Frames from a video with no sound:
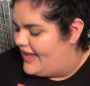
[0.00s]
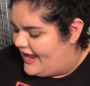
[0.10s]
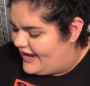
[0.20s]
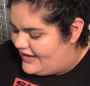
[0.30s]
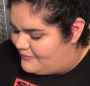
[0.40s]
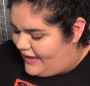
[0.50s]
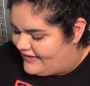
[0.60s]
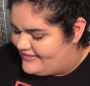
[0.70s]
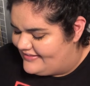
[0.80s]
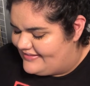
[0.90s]
And
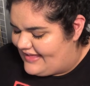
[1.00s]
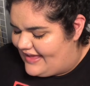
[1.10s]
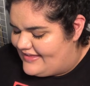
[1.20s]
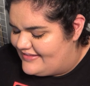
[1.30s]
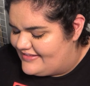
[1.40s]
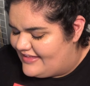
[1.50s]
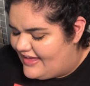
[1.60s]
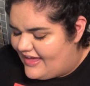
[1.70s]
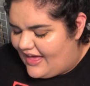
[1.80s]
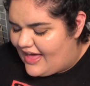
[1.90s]
Maxon says,
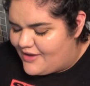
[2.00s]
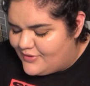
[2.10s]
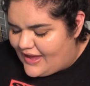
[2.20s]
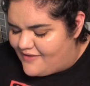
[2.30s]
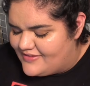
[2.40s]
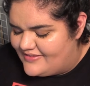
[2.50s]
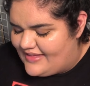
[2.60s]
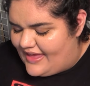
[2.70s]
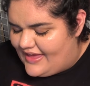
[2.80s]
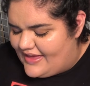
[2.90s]
I would have to
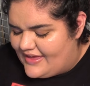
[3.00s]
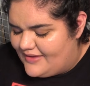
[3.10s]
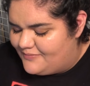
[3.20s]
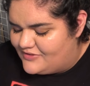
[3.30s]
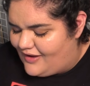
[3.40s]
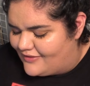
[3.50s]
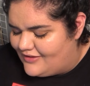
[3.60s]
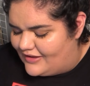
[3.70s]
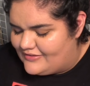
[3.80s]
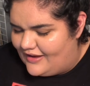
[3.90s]
say, dot,
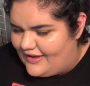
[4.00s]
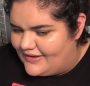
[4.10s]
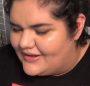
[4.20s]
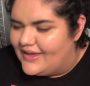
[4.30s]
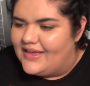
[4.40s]
dot, dot,